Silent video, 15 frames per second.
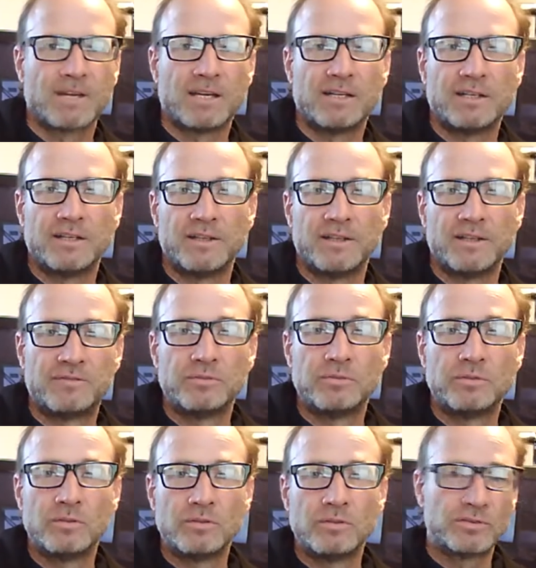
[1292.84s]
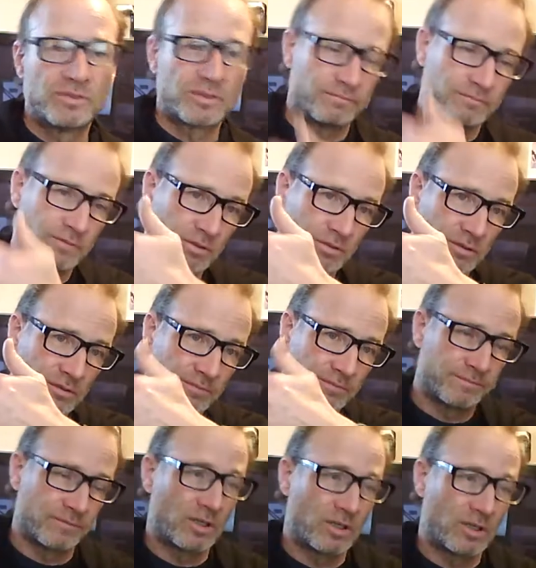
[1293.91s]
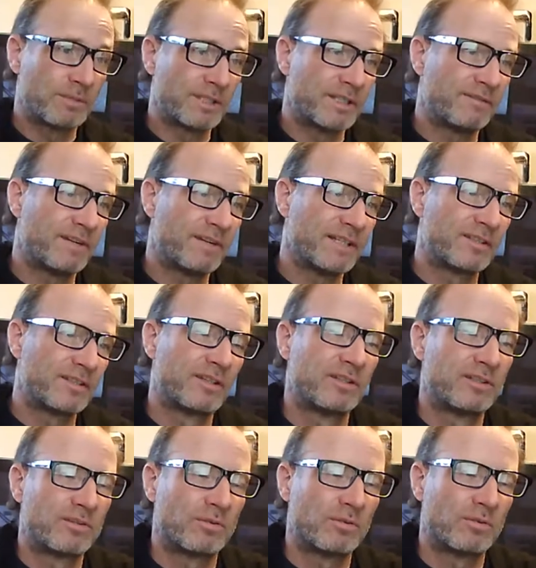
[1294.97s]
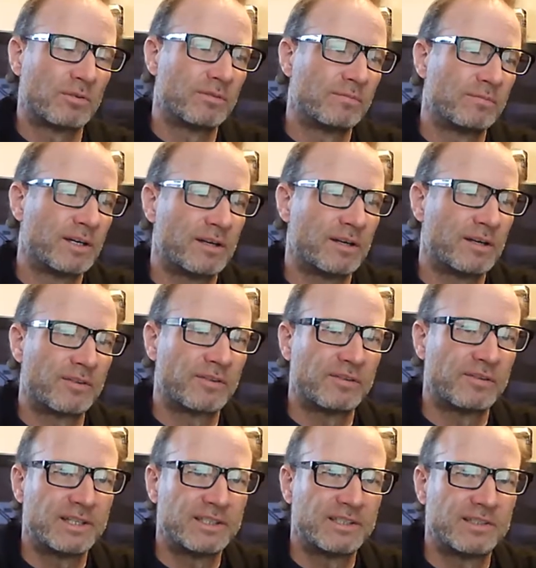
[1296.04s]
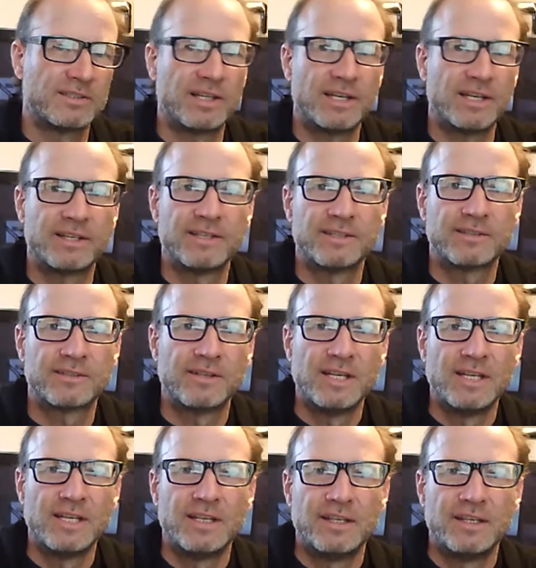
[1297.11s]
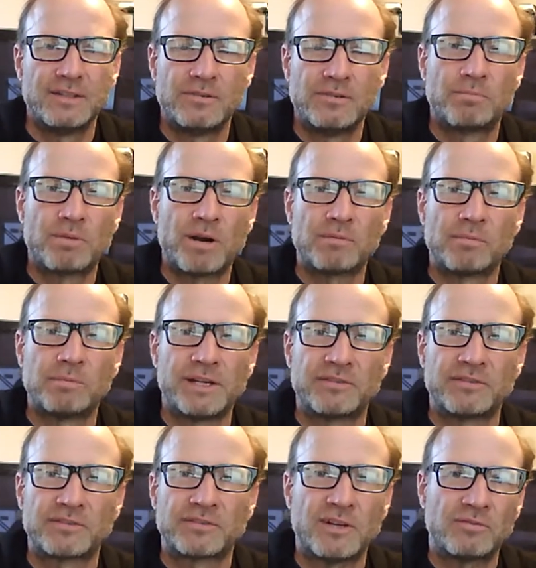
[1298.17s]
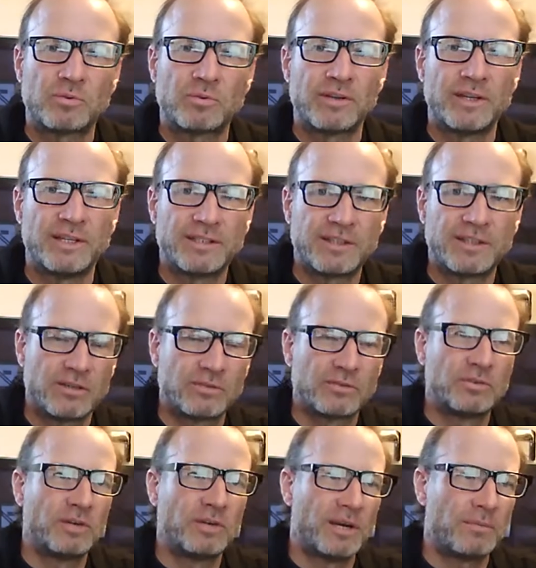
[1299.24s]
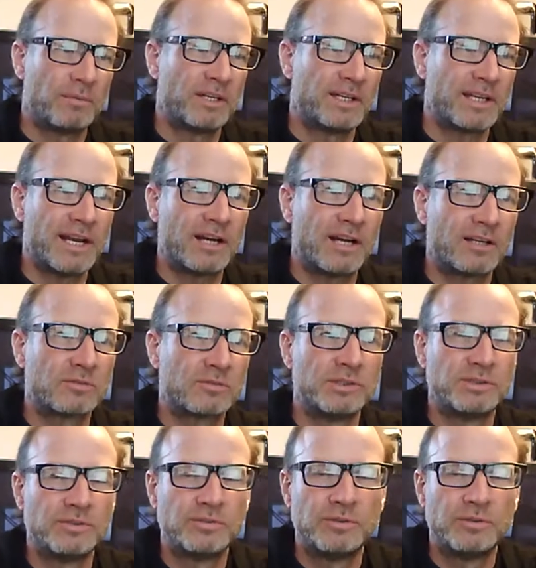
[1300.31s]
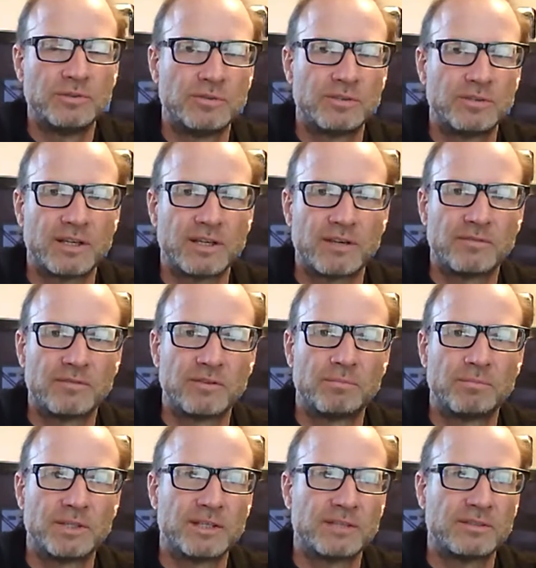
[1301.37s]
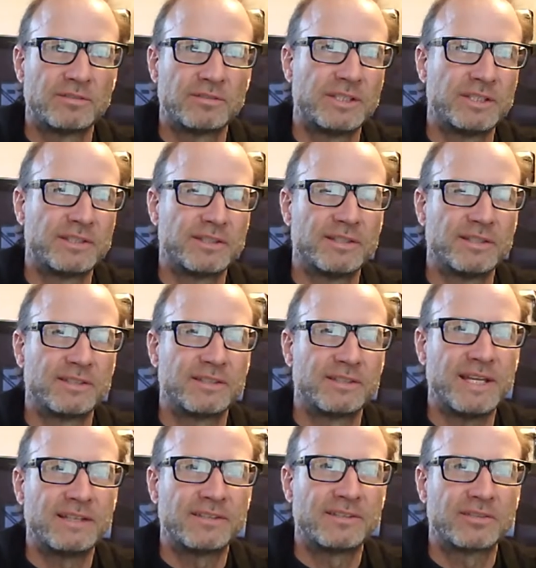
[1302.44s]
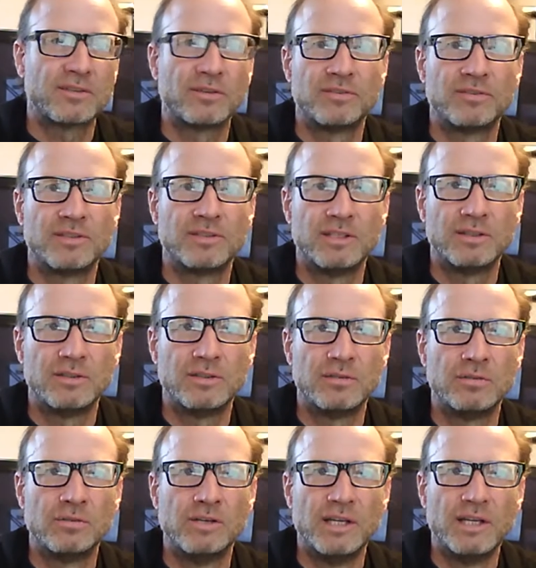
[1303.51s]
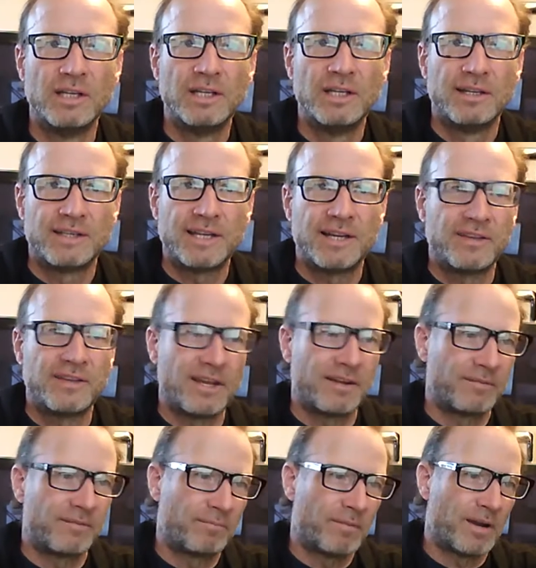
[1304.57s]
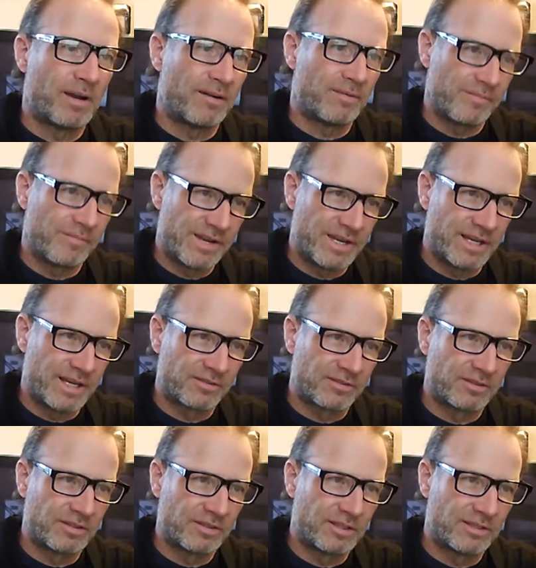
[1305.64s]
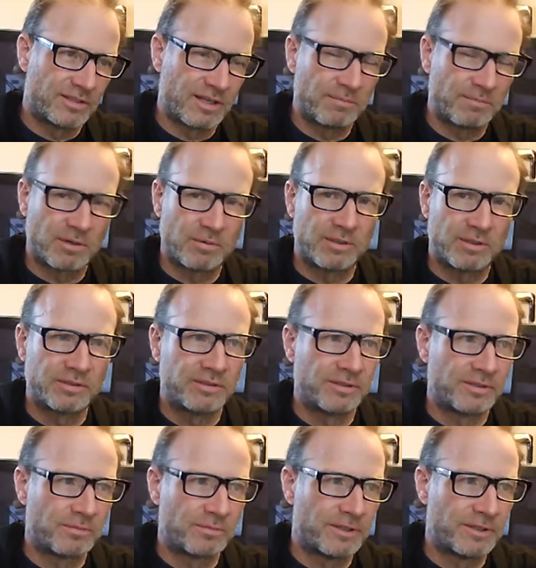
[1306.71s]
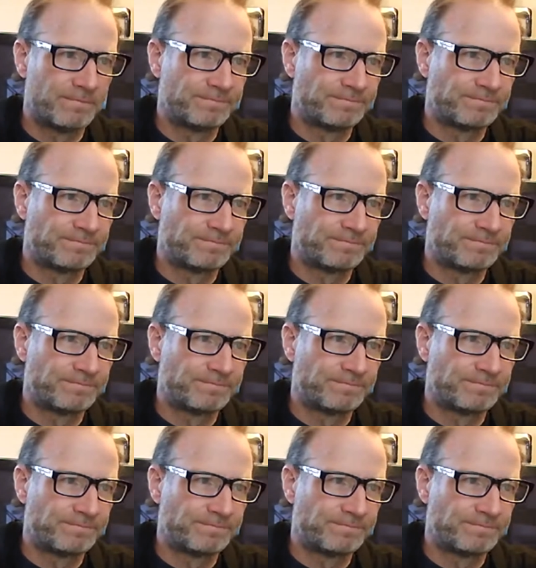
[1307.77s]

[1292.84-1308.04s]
If you use your Garmin devices or other devices like this, you probably have software that tells you how many calories you use to cover a particular distance. That starts to get you down an answer to this type of question as well.